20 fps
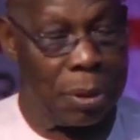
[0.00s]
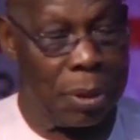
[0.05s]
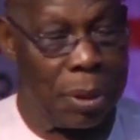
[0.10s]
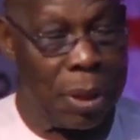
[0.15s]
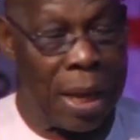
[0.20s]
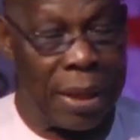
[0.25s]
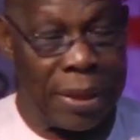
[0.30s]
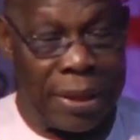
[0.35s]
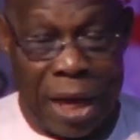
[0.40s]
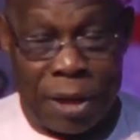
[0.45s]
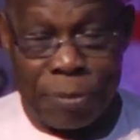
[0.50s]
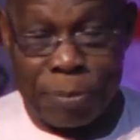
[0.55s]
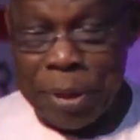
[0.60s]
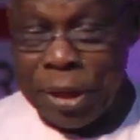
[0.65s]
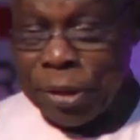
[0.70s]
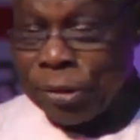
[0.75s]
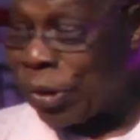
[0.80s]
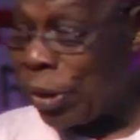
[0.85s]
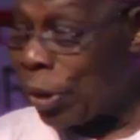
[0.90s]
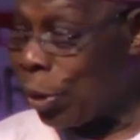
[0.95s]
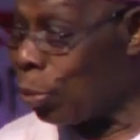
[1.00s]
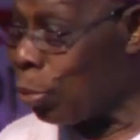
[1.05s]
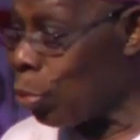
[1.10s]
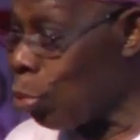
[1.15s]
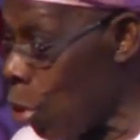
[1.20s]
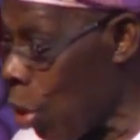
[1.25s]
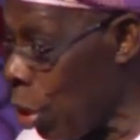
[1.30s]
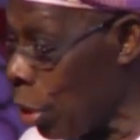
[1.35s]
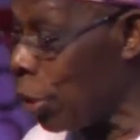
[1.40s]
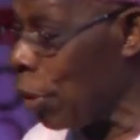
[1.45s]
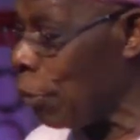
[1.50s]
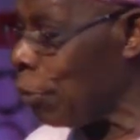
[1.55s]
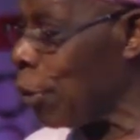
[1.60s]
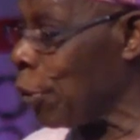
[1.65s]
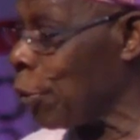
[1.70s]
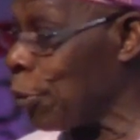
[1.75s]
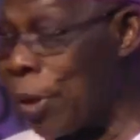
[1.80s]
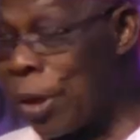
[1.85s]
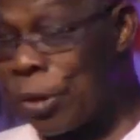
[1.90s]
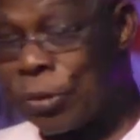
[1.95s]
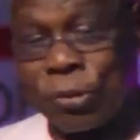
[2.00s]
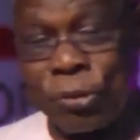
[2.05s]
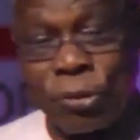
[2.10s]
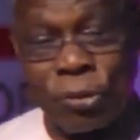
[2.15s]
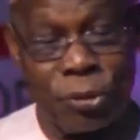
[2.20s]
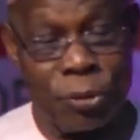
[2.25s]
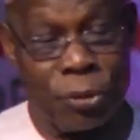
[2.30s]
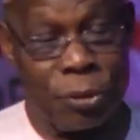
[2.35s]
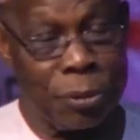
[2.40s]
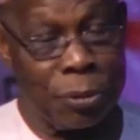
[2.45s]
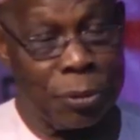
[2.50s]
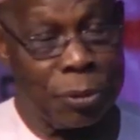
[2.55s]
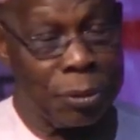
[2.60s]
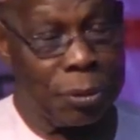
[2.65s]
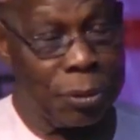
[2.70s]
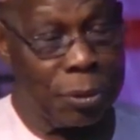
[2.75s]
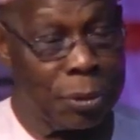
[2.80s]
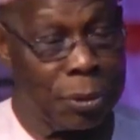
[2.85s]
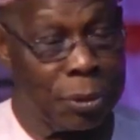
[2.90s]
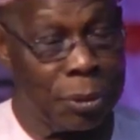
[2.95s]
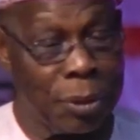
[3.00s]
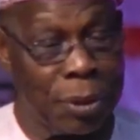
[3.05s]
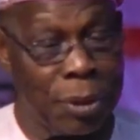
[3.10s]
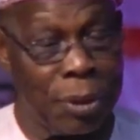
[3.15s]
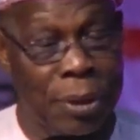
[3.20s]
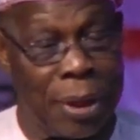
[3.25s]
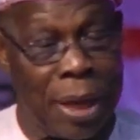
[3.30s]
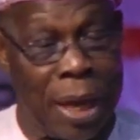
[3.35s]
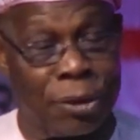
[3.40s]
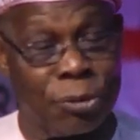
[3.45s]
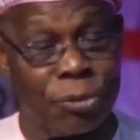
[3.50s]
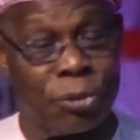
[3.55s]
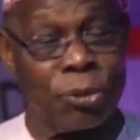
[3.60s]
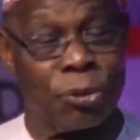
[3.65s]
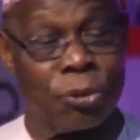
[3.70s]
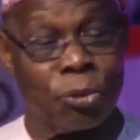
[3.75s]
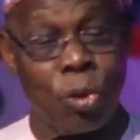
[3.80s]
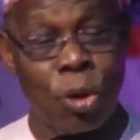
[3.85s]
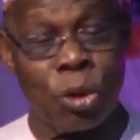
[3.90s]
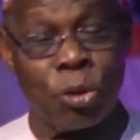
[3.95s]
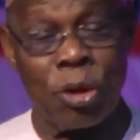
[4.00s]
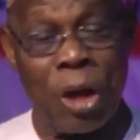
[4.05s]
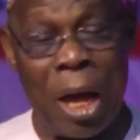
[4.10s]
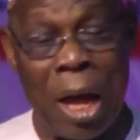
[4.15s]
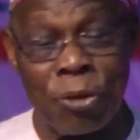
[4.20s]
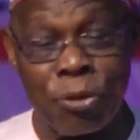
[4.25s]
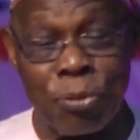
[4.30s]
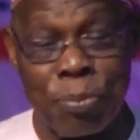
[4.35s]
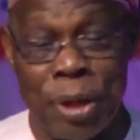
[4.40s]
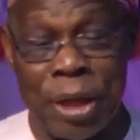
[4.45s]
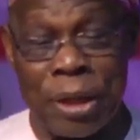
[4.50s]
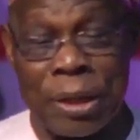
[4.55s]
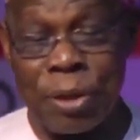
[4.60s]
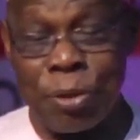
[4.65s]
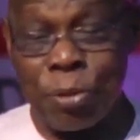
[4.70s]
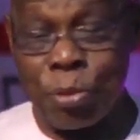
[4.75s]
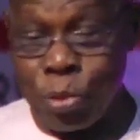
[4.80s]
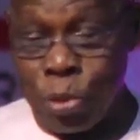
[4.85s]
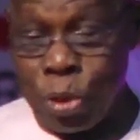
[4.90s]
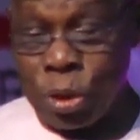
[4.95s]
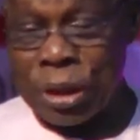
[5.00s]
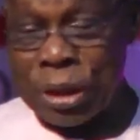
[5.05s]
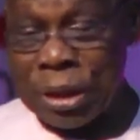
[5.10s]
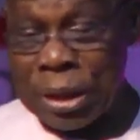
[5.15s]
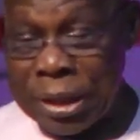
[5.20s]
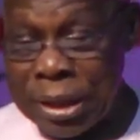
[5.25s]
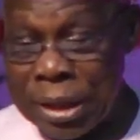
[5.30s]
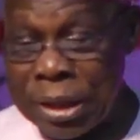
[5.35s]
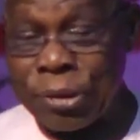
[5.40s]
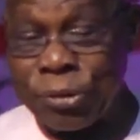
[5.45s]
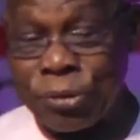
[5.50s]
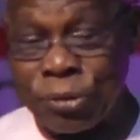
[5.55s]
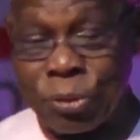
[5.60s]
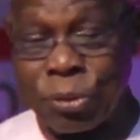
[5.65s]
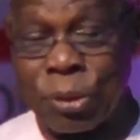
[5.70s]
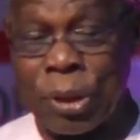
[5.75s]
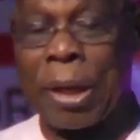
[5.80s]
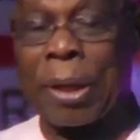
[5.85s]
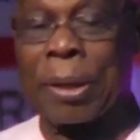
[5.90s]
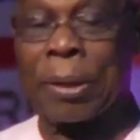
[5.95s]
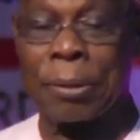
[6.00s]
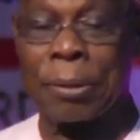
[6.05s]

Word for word: And that makes a world of difference. That is what has made him what he is today.